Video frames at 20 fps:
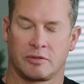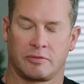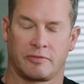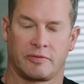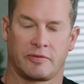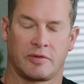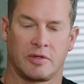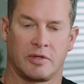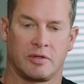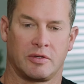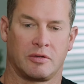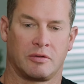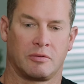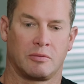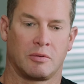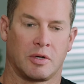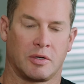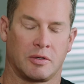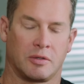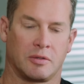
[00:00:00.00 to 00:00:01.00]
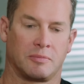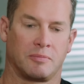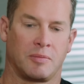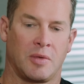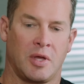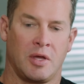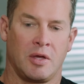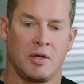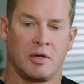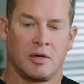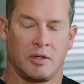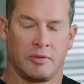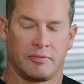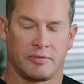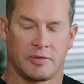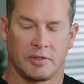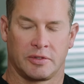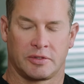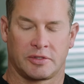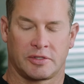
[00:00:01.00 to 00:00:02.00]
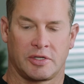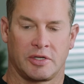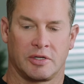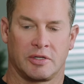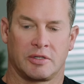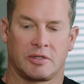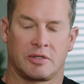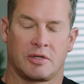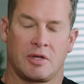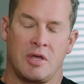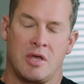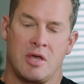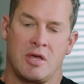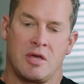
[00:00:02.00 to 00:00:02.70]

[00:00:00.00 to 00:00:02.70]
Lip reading: of the skin.